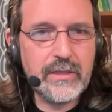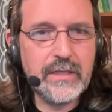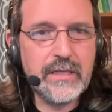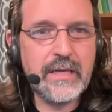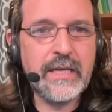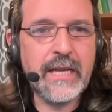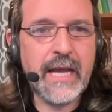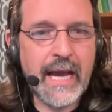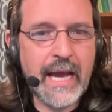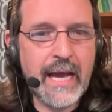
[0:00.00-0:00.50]

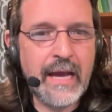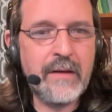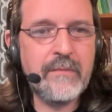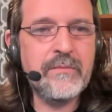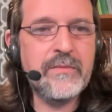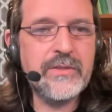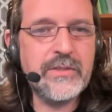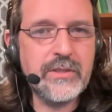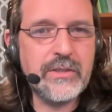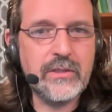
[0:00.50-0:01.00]
can
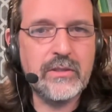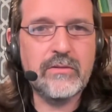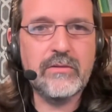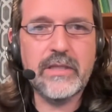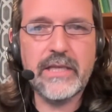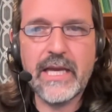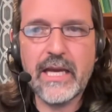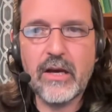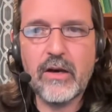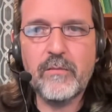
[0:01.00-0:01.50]

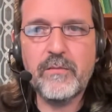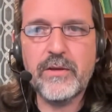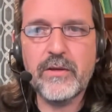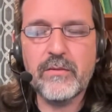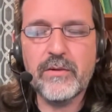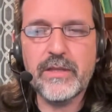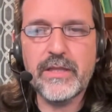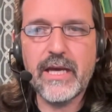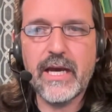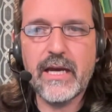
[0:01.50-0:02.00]
absolutely help you
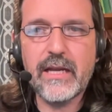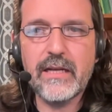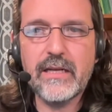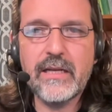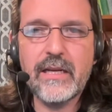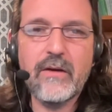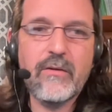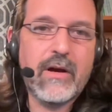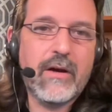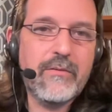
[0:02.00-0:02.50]
with that.
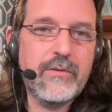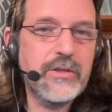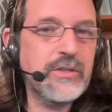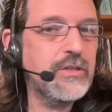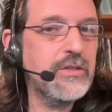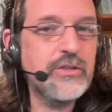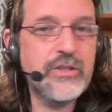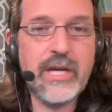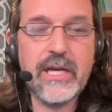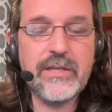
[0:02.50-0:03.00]
Now, I would
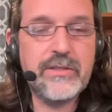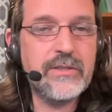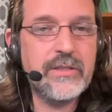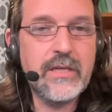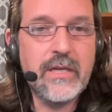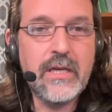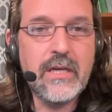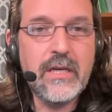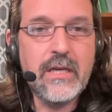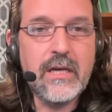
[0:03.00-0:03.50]
suggest
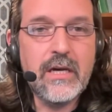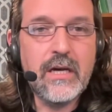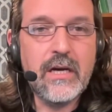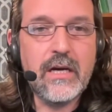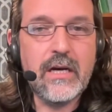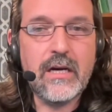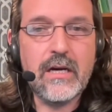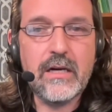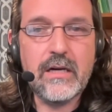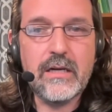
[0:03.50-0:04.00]

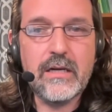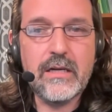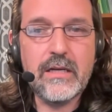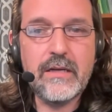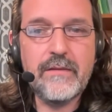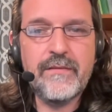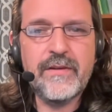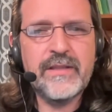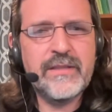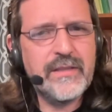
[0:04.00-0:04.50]

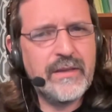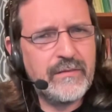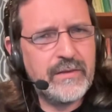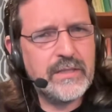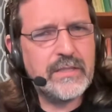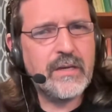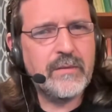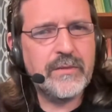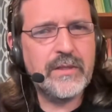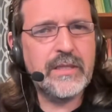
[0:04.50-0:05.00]
if
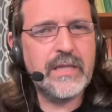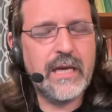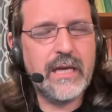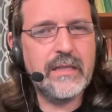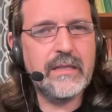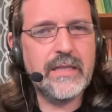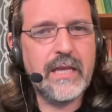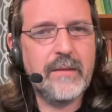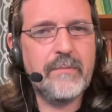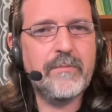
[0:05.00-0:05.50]
it's something
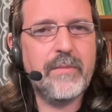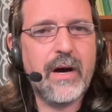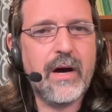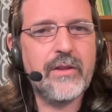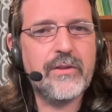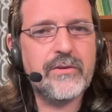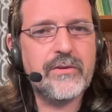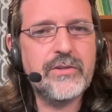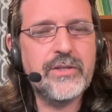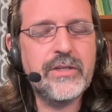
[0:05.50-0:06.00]
that
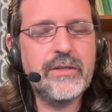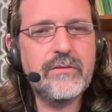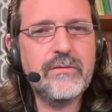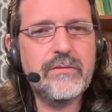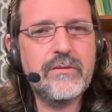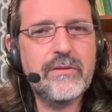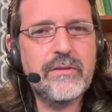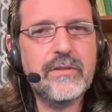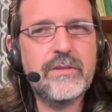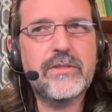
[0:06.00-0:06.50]
bothers you,
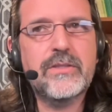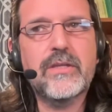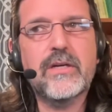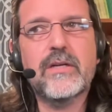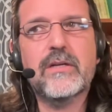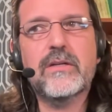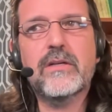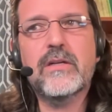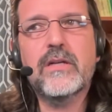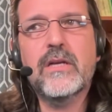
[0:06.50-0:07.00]
the
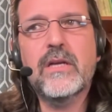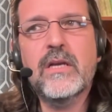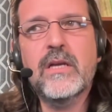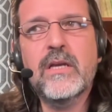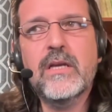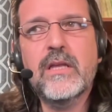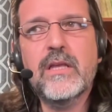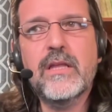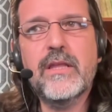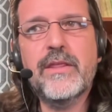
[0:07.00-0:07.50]
stutter,
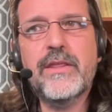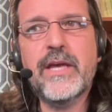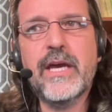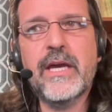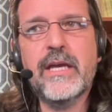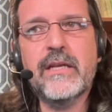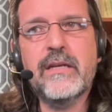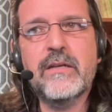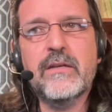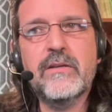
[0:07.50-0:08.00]

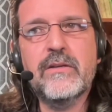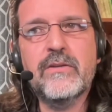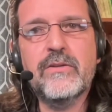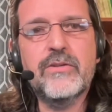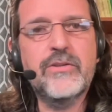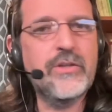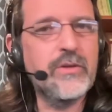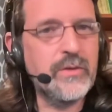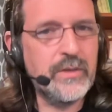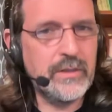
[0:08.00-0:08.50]
then
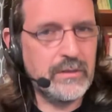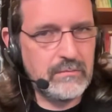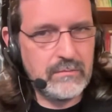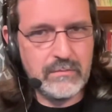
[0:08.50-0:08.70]
do it